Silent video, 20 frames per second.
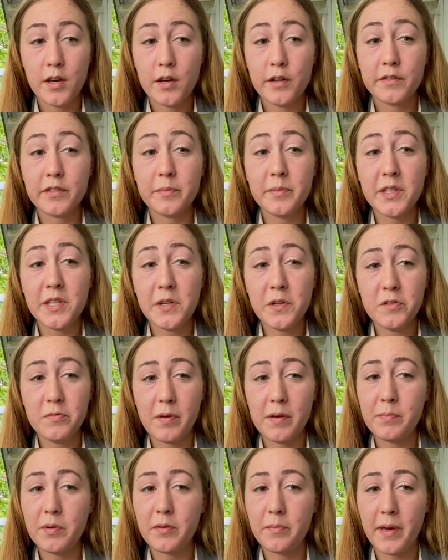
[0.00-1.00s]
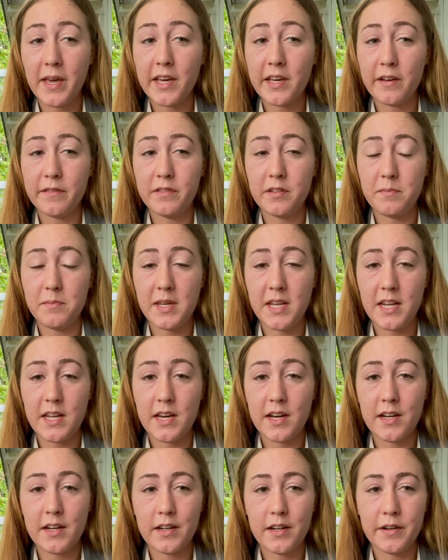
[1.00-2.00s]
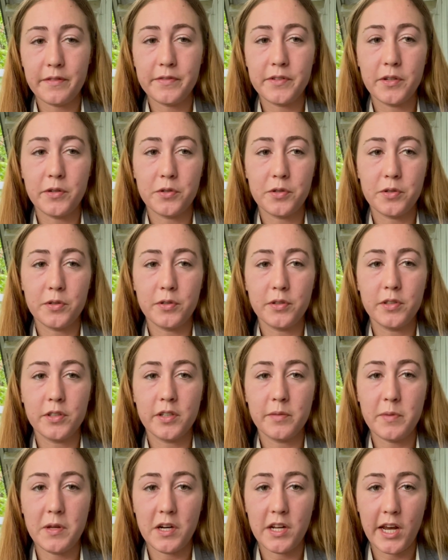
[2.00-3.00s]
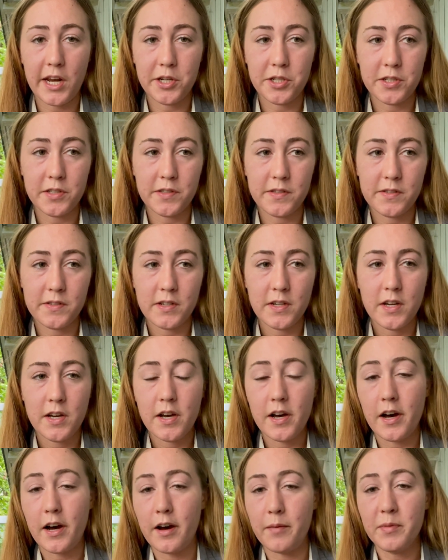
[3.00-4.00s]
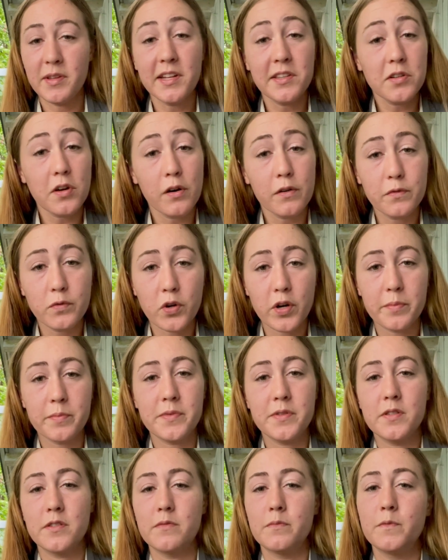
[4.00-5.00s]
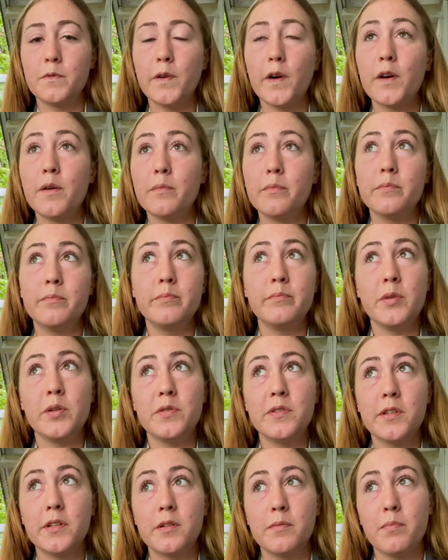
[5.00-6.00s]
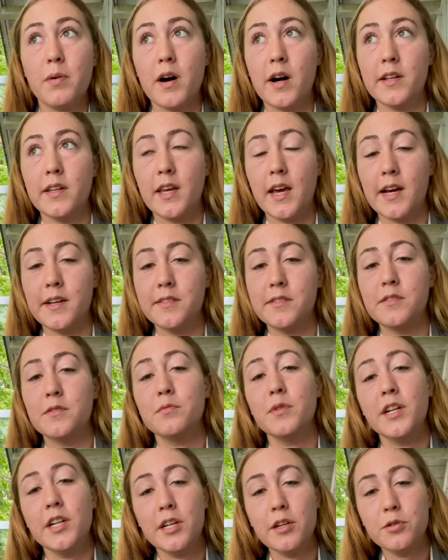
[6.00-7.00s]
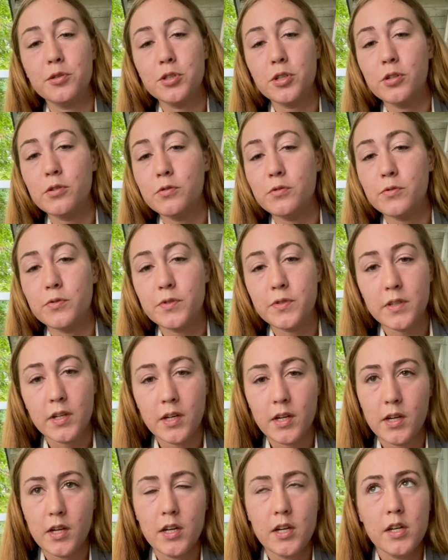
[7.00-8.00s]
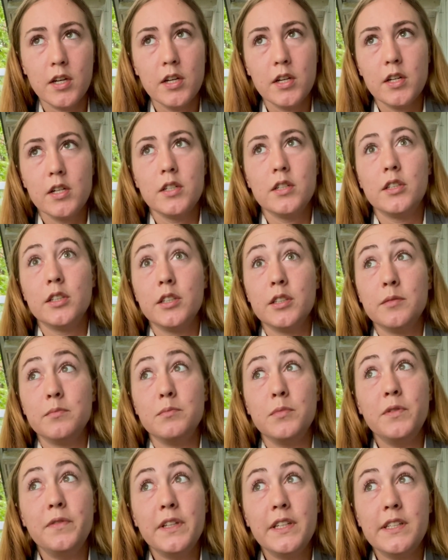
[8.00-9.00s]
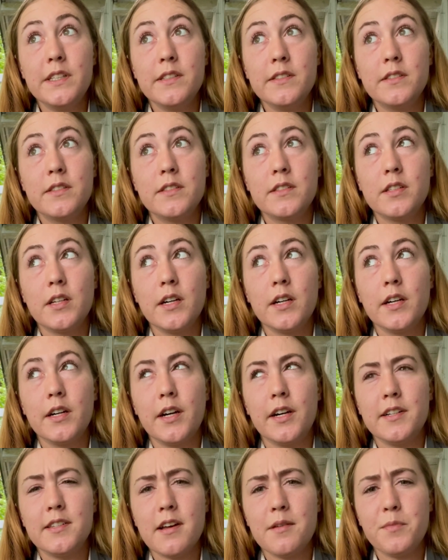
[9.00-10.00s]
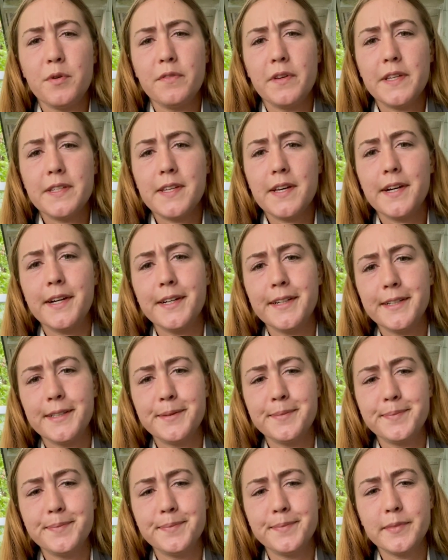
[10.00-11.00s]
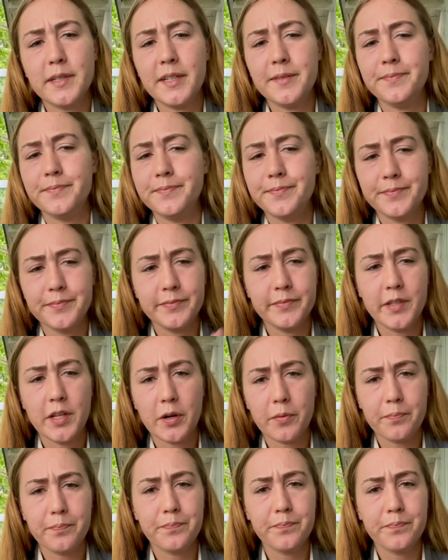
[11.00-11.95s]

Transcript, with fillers: from the use people make of the media of social communications. Um, and that's all forms, film, music, podcasts, radio shows, movies, I just said movies, but you know,